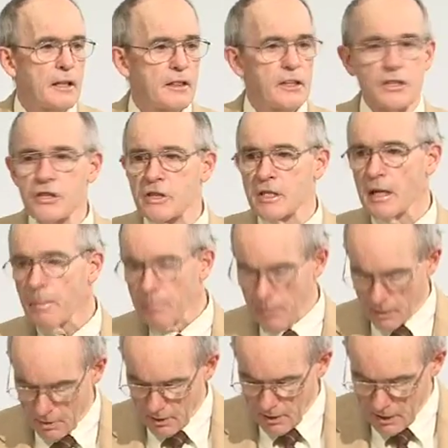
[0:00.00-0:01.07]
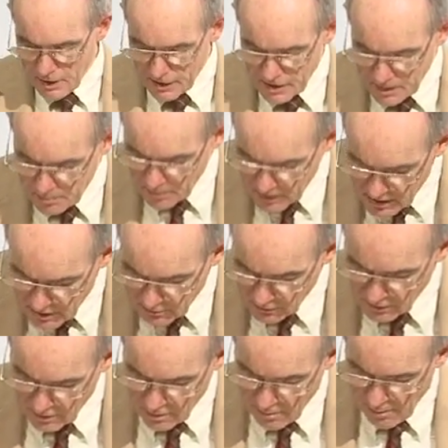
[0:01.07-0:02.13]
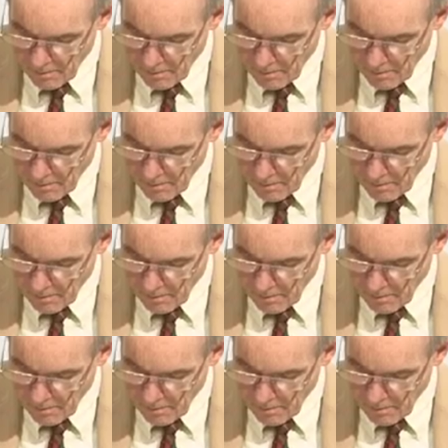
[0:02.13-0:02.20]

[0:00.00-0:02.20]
the supper, the meal,